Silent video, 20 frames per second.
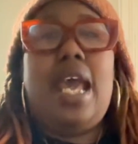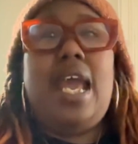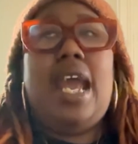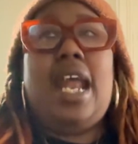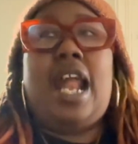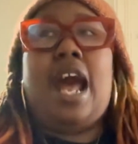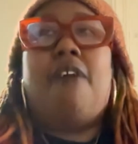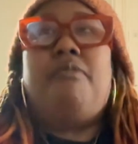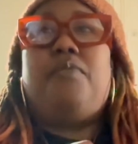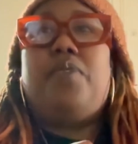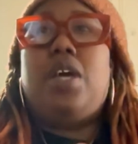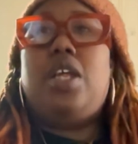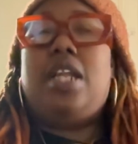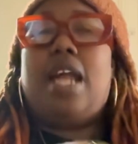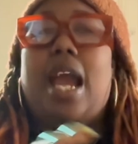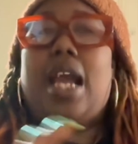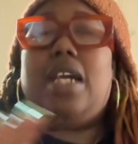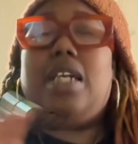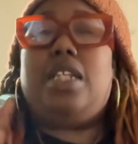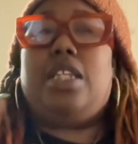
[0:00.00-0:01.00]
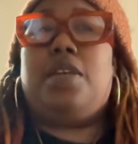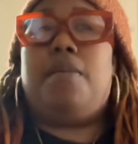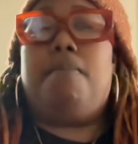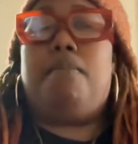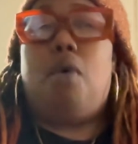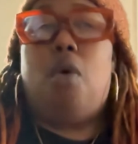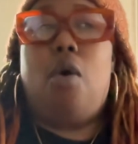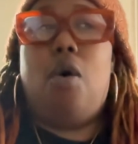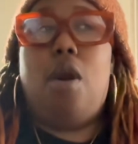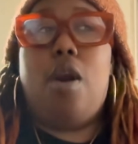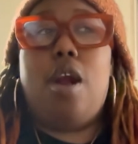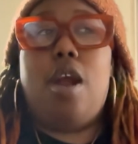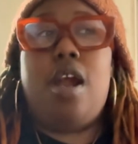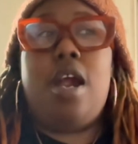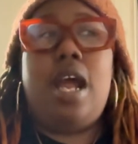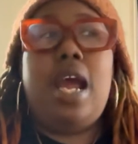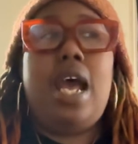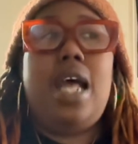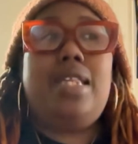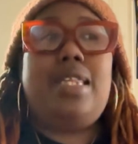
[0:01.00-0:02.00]
And I feel like the more
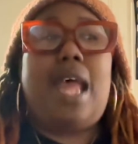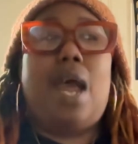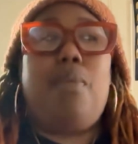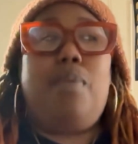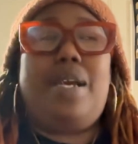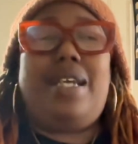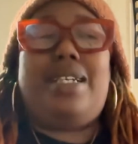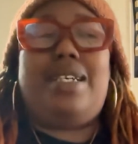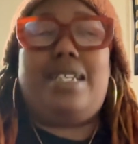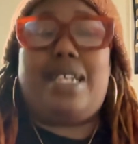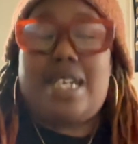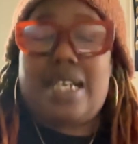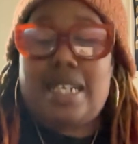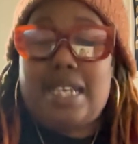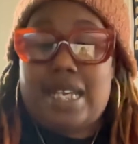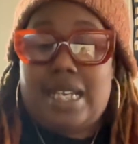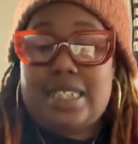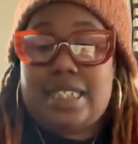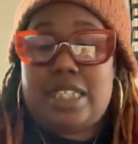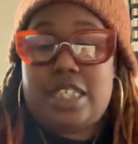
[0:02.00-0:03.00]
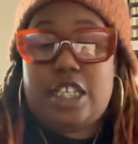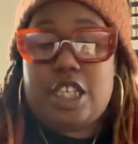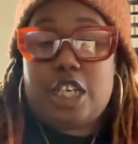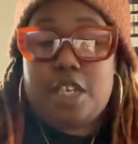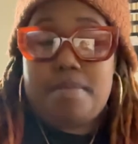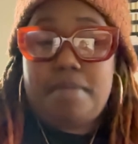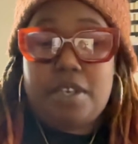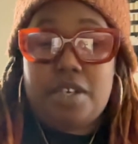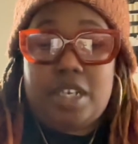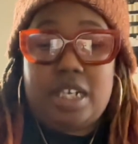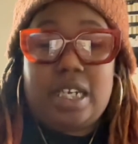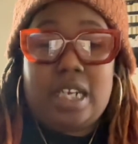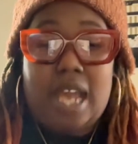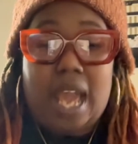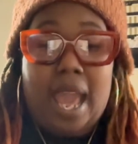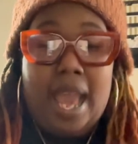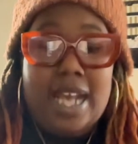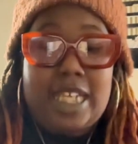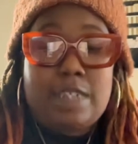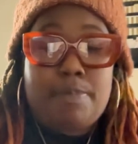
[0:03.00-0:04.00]
that we lean into the community
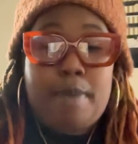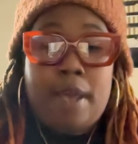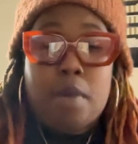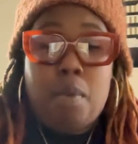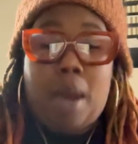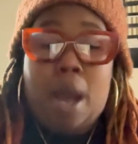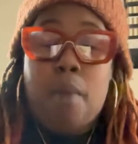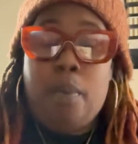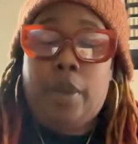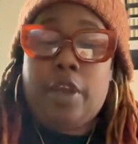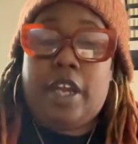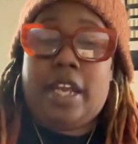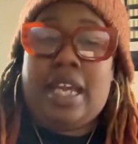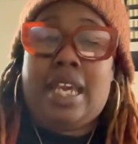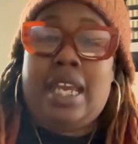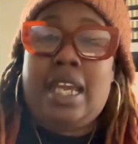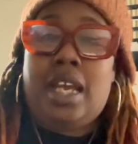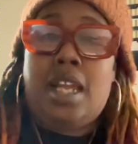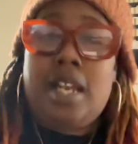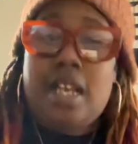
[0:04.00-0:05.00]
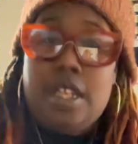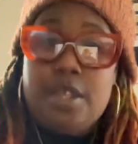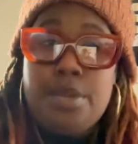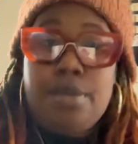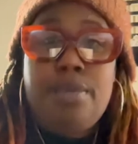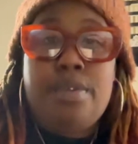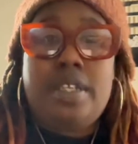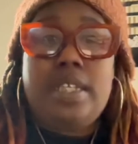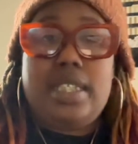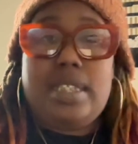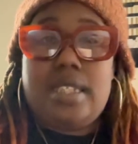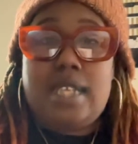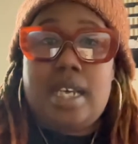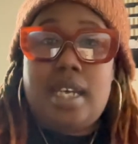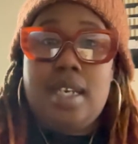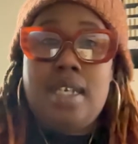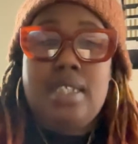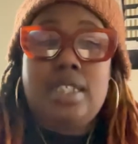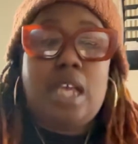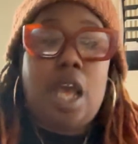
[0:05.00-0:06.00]
aspect while we're healing through these
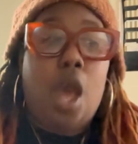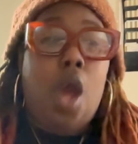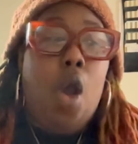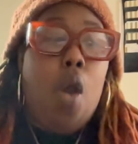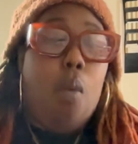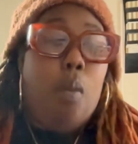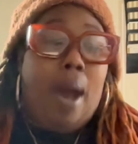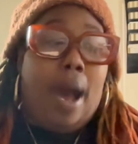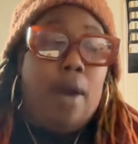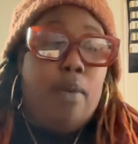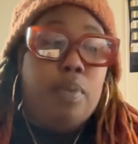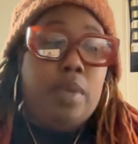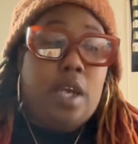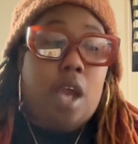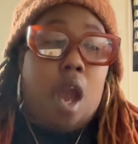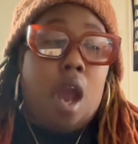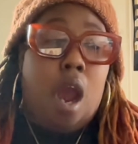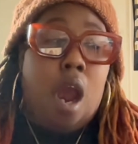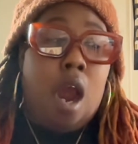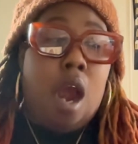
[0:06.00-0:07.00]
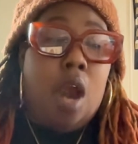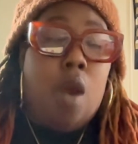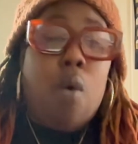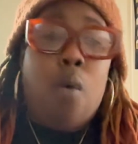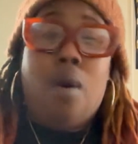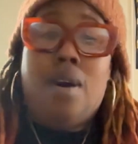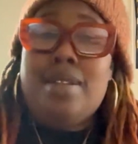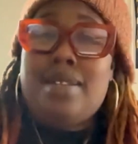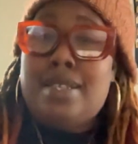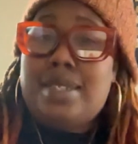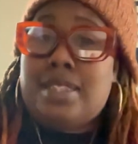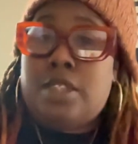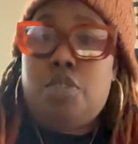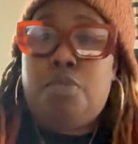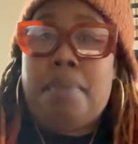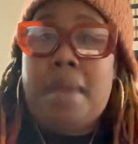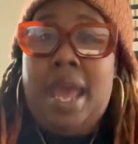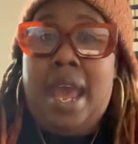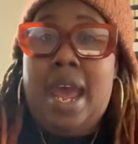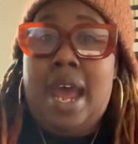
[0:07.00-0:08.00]
things, while we are on this new
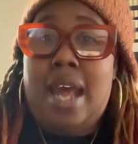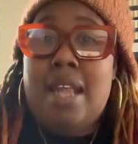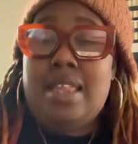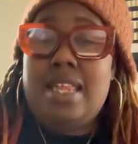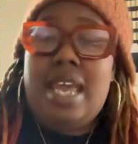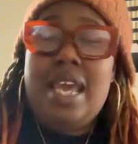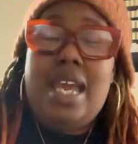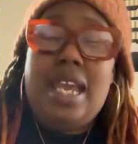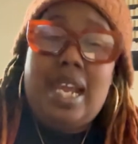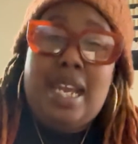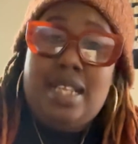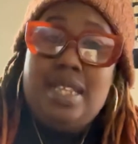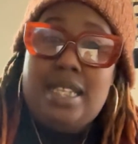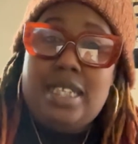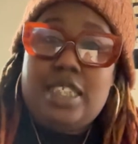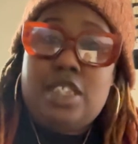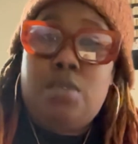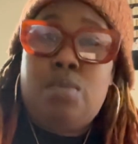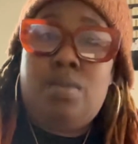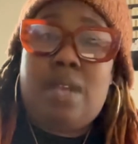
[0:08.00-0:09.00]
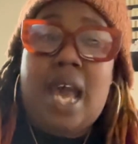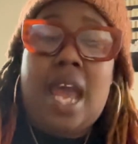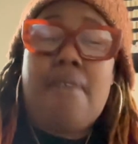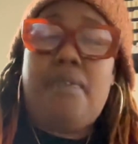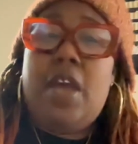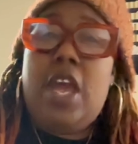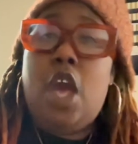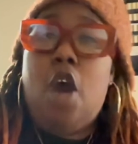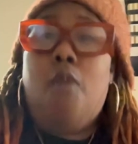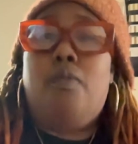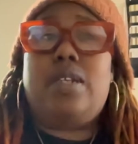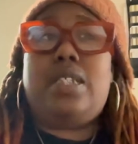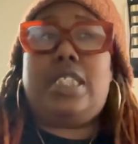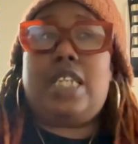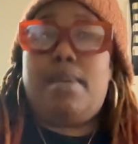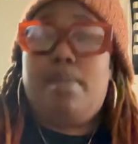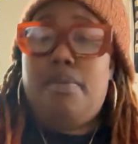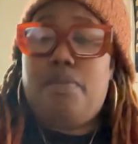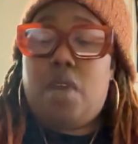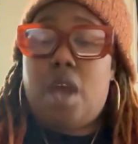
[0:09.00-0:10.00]
path in this new life, hell, for
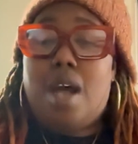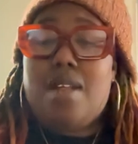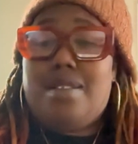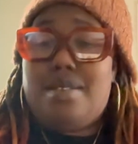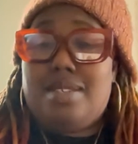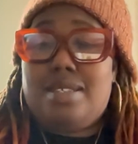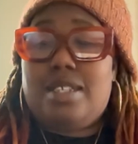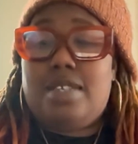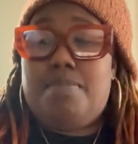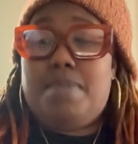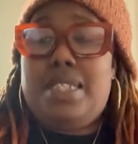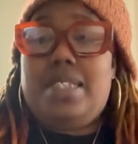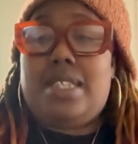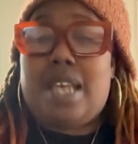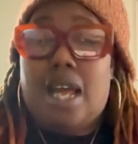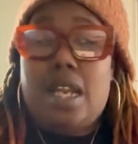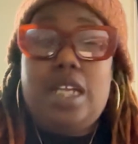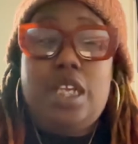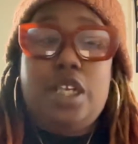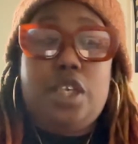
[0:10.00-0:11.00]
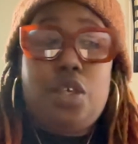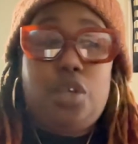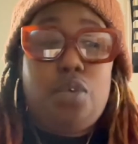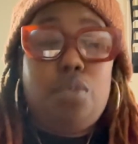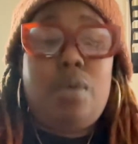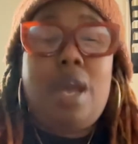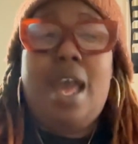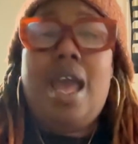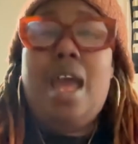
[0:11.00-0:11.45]
some of y'all, this could be telling you